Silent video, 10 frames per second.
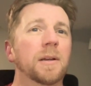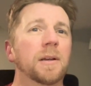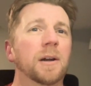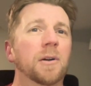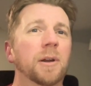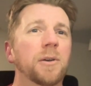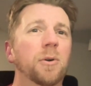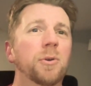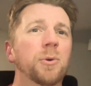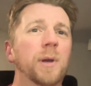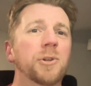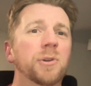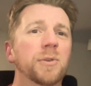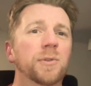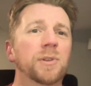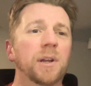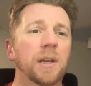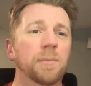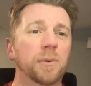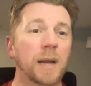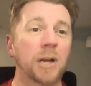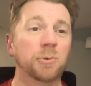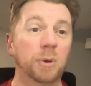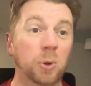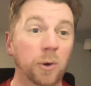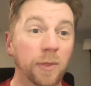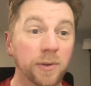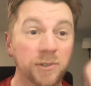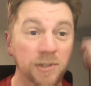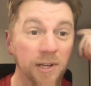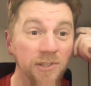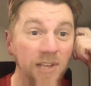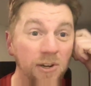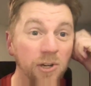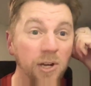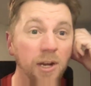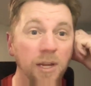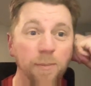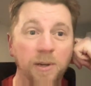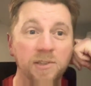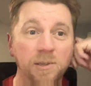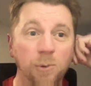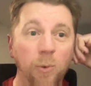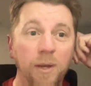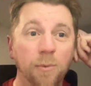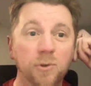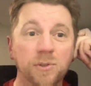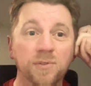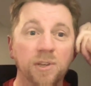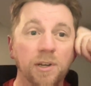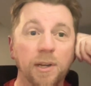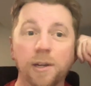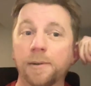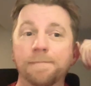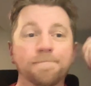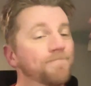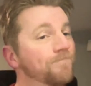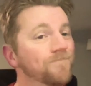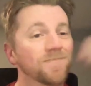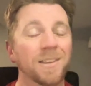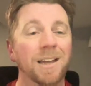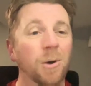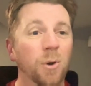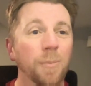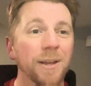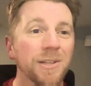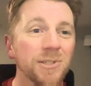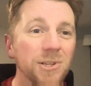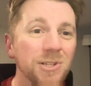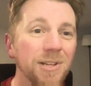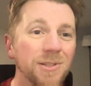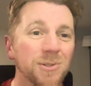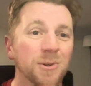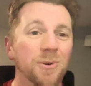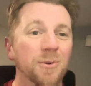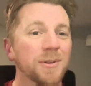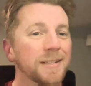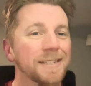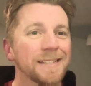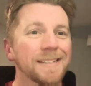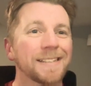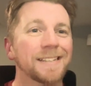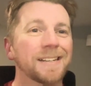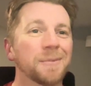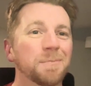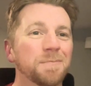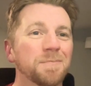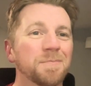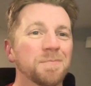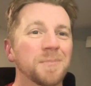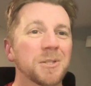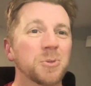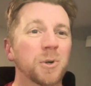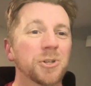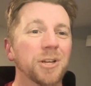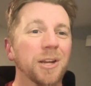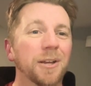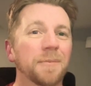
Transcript: All right, no new entries for today. I'm actually recording this Saturday night because I'm away most of Sunday, and I want to be consistent, so this is what you're getting.